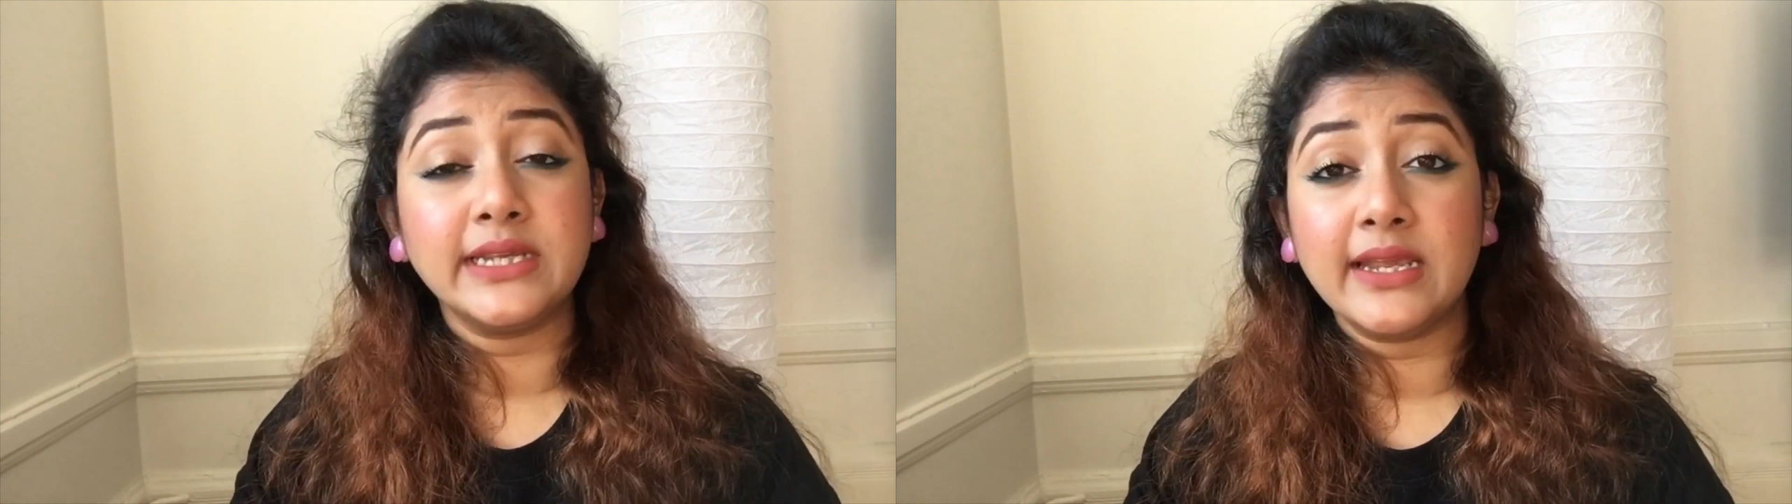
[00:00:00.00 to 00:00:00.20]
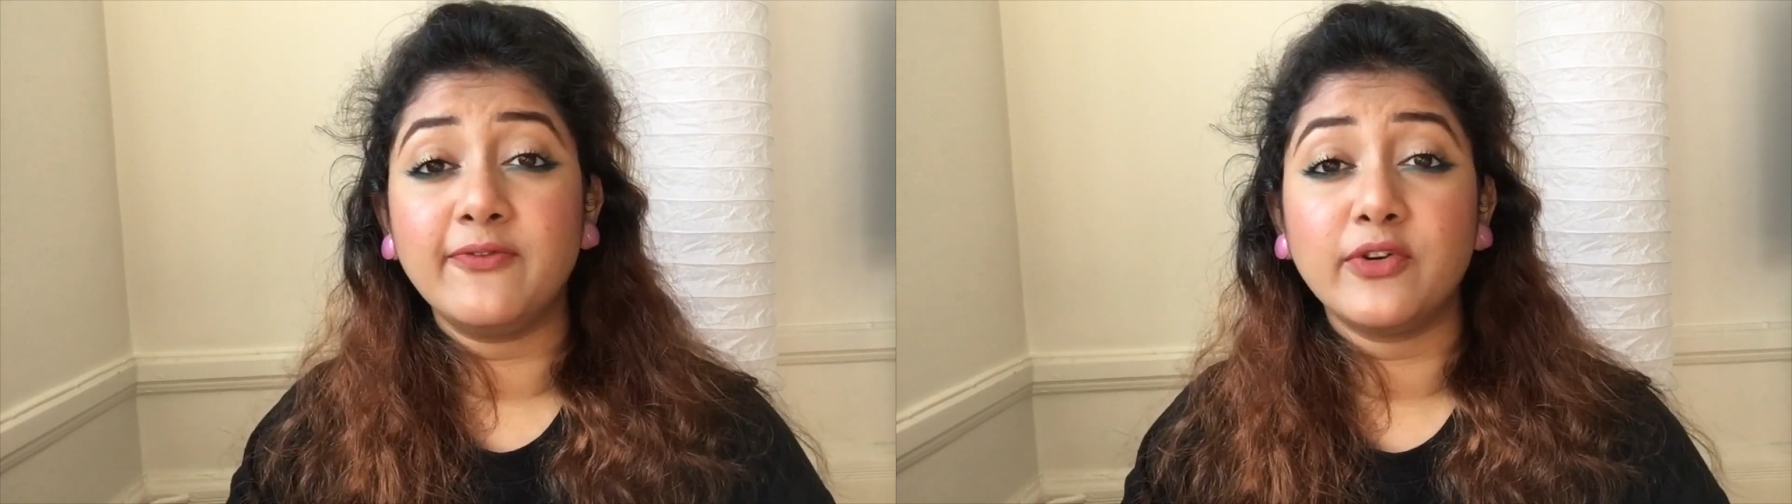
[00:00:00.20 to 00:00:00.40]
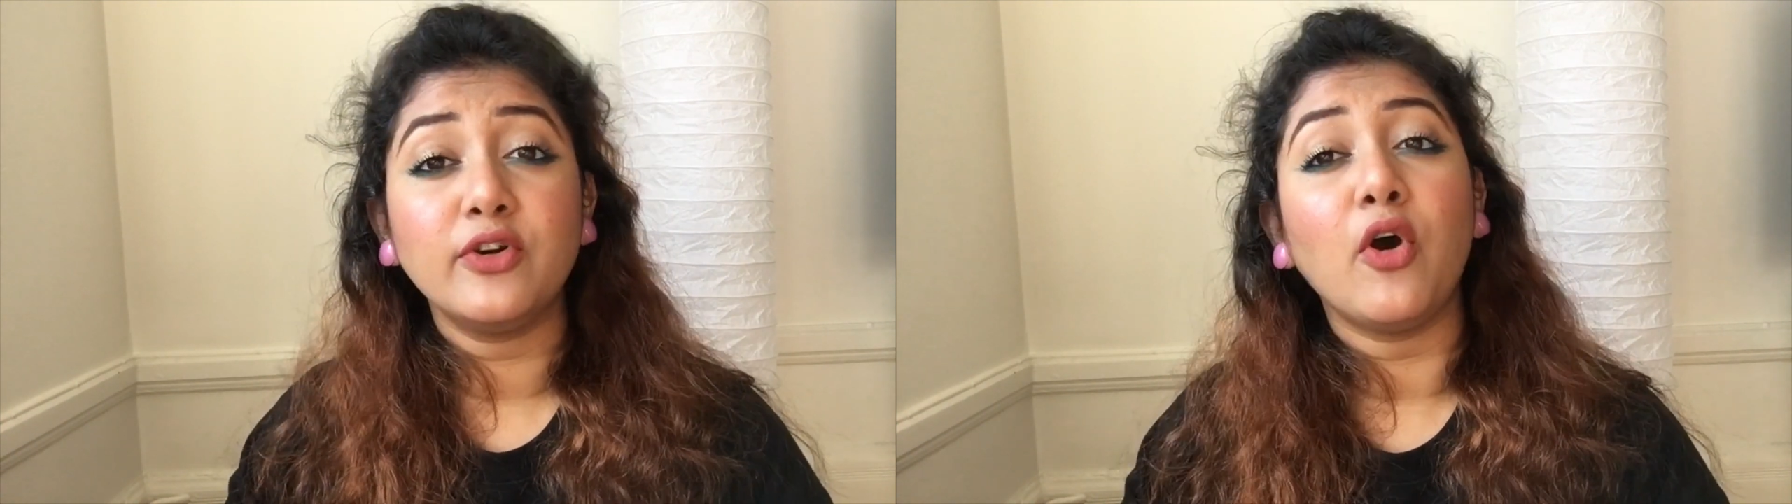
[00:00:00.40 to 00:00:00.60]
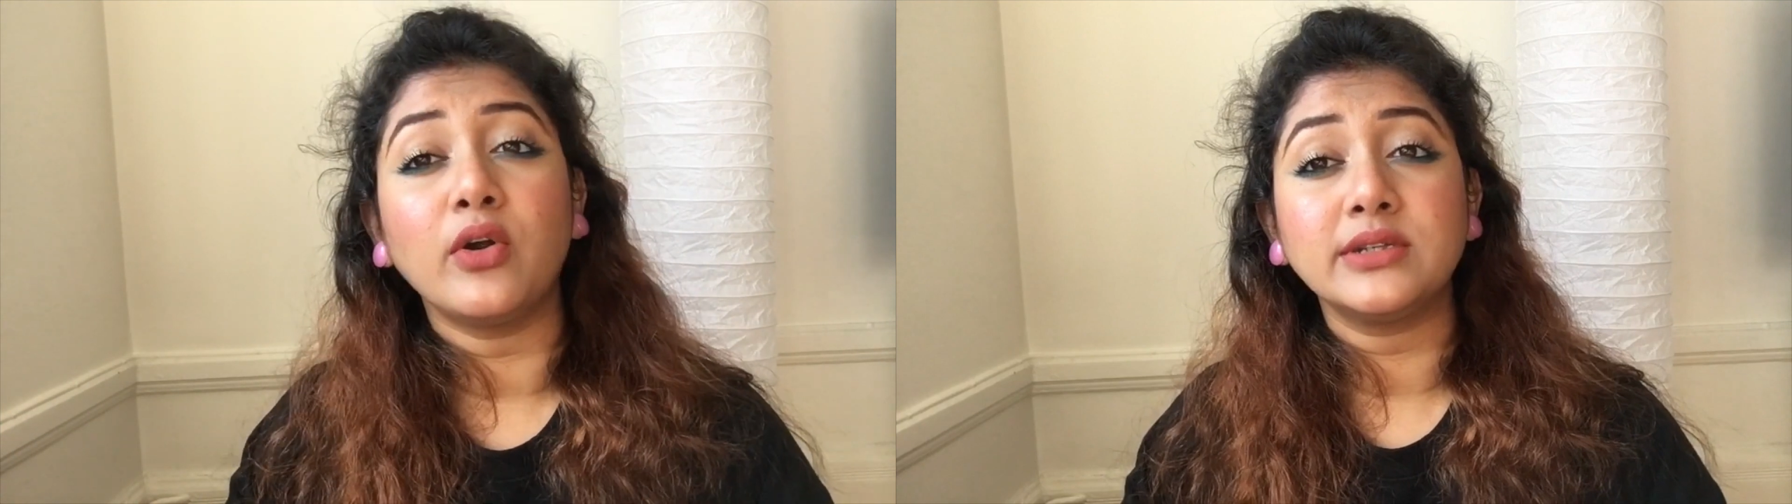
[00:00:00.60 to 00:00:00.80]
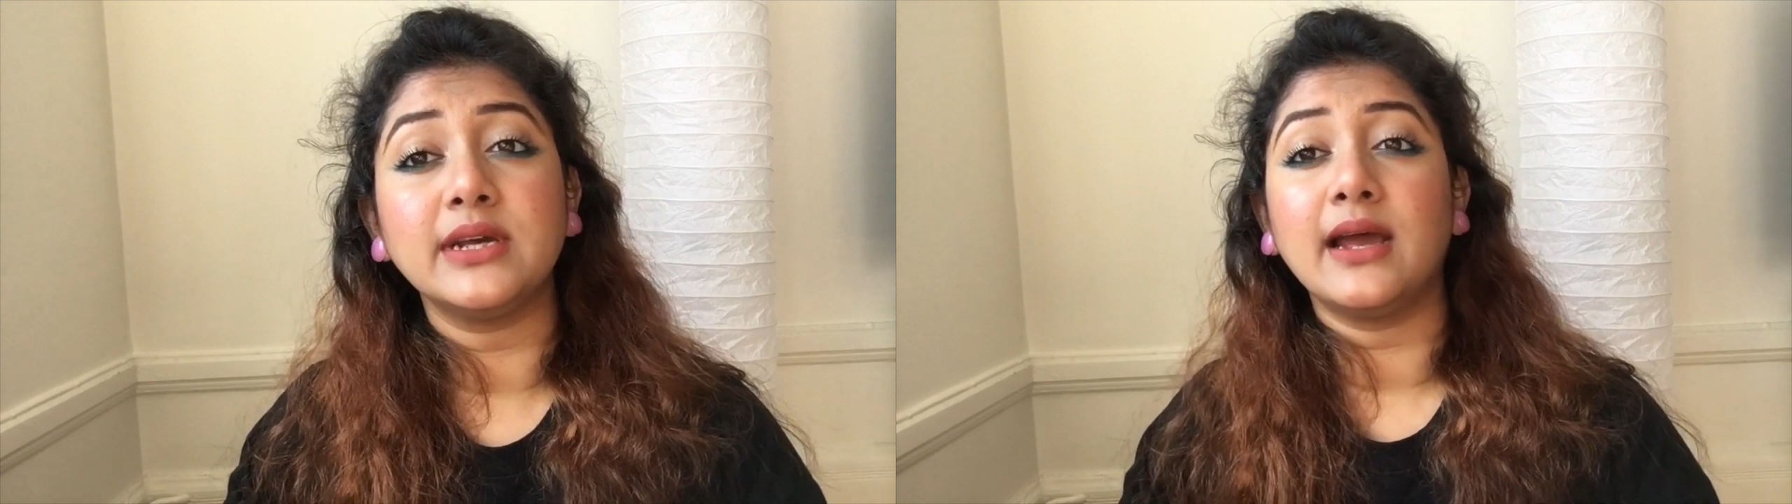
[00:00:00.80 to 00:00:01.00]
day, for a
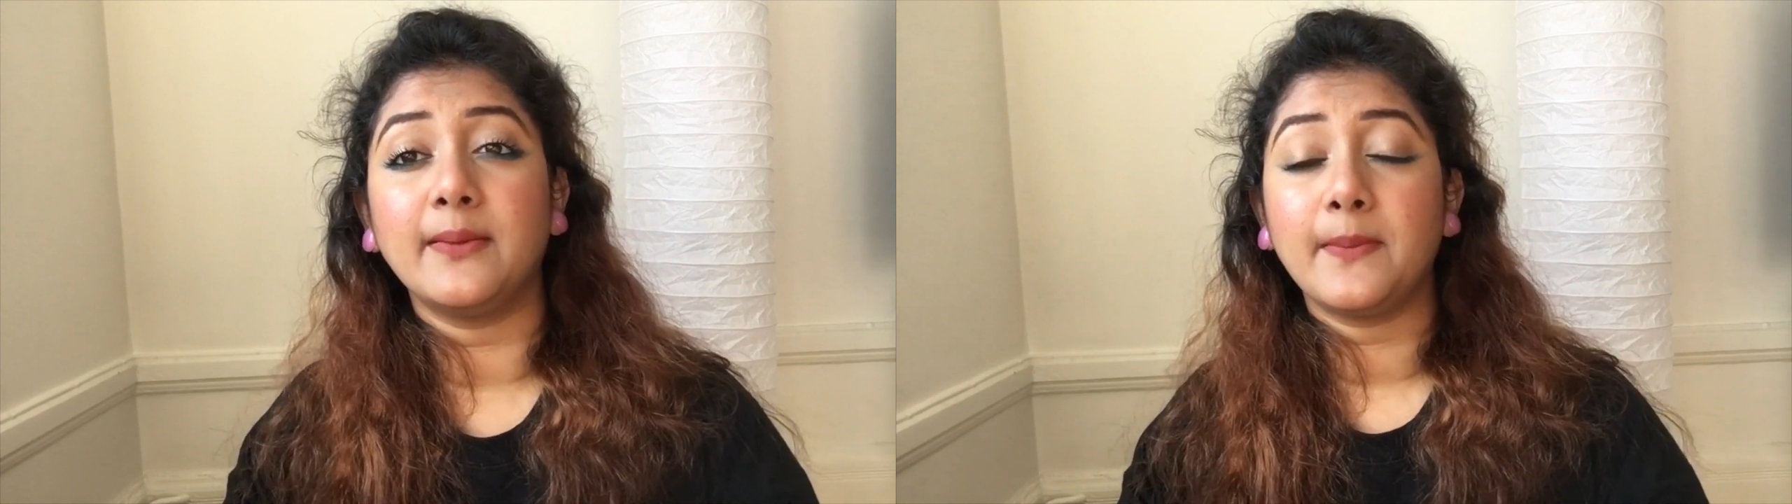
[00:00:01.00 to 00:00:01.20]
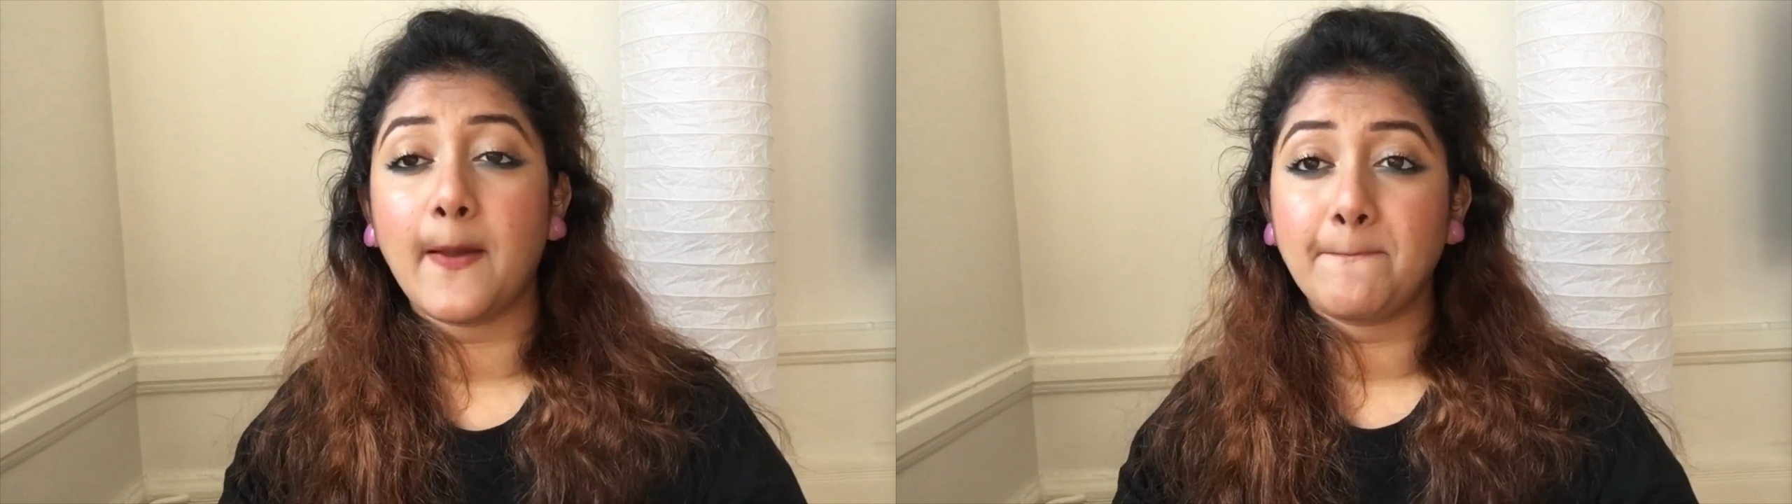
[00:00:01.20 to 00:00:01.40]
long time.